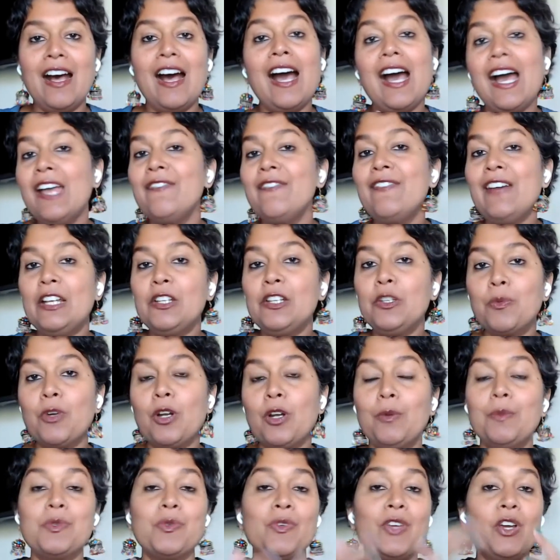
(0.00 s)
high-value
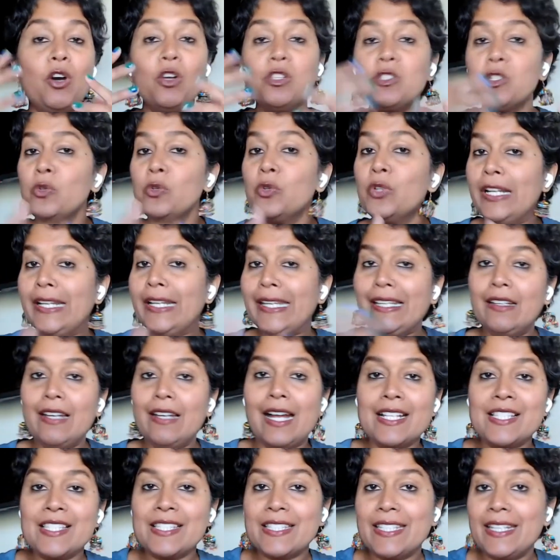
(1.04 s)
problems. They're also running
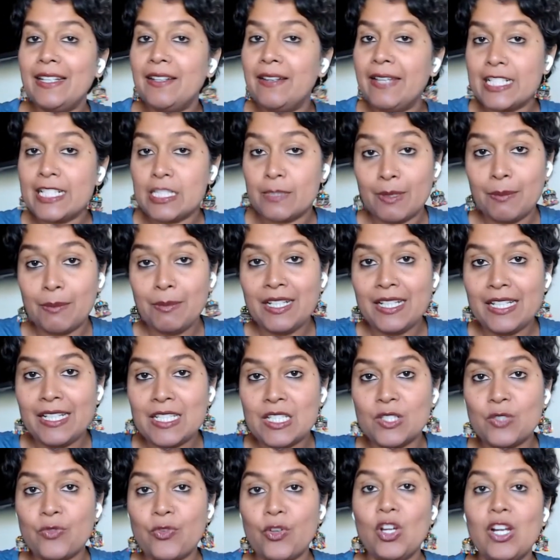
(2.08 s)
large-scale
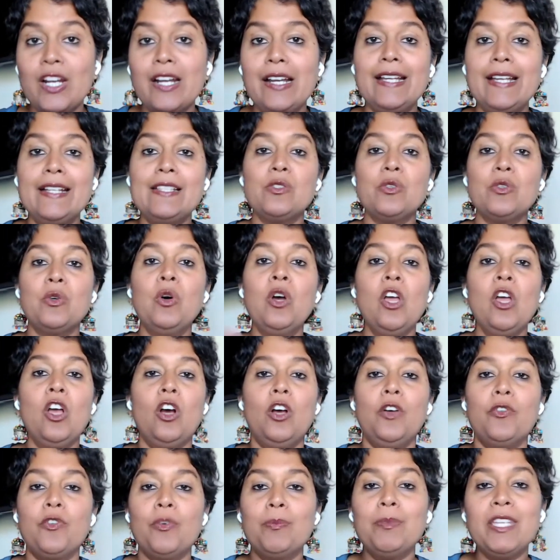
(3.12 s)
experimentation for our clients. So
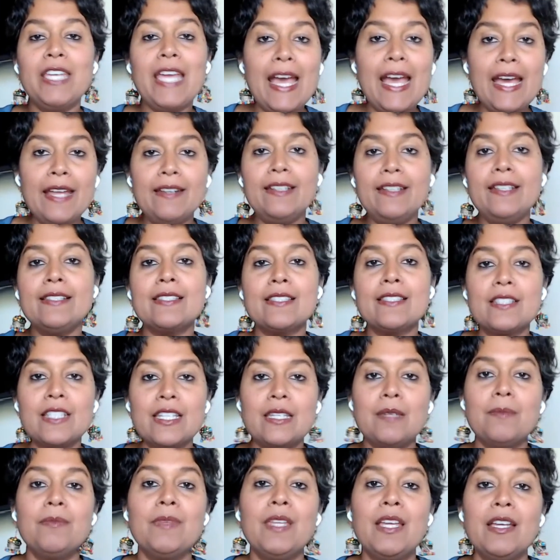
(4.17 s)
from the analyst
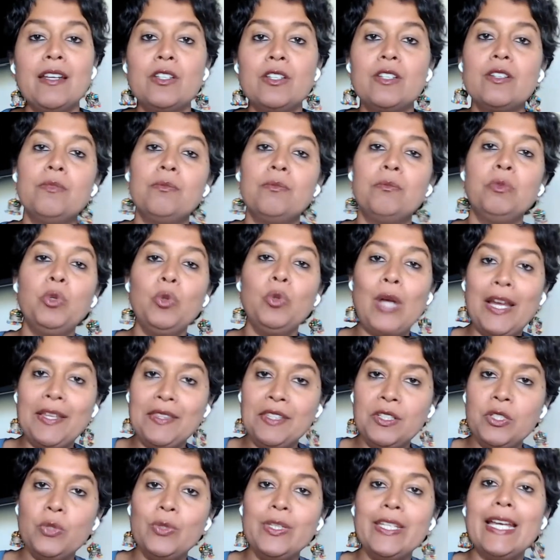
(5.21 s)
team, they're
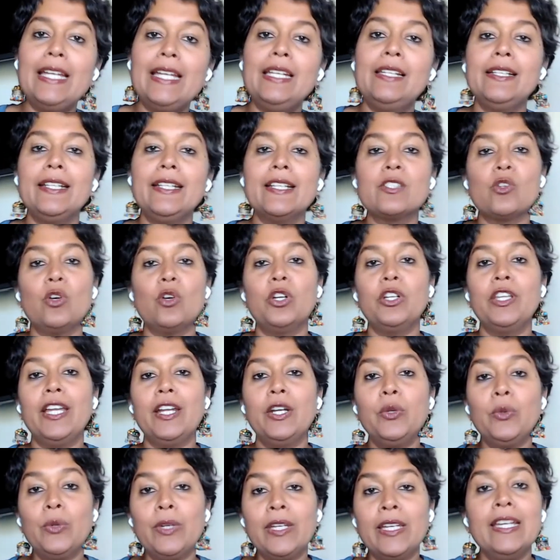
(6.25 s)
either doing analytics or they're
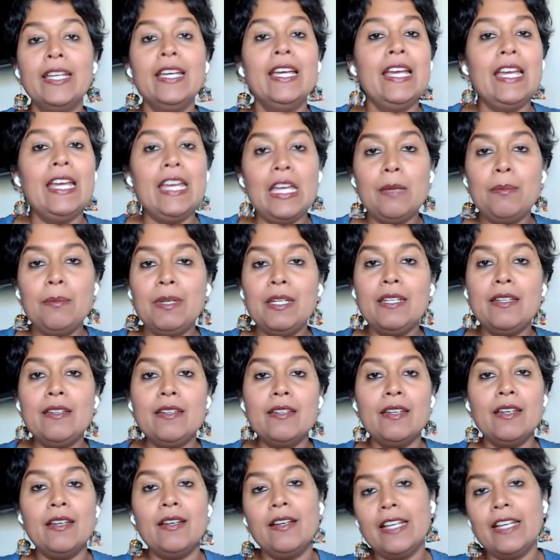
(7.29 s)
doing
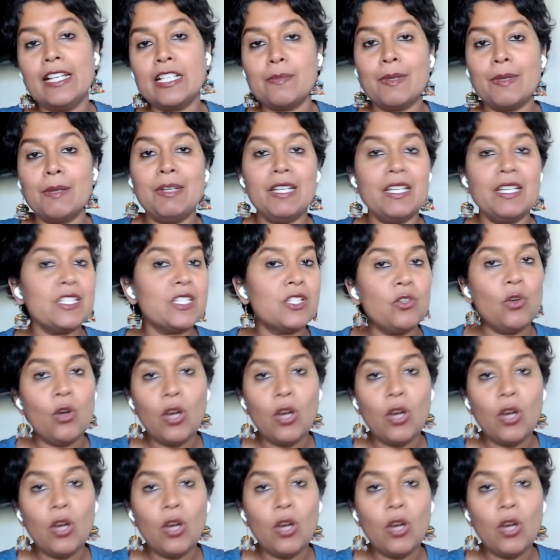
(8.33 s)
A/B experimentation.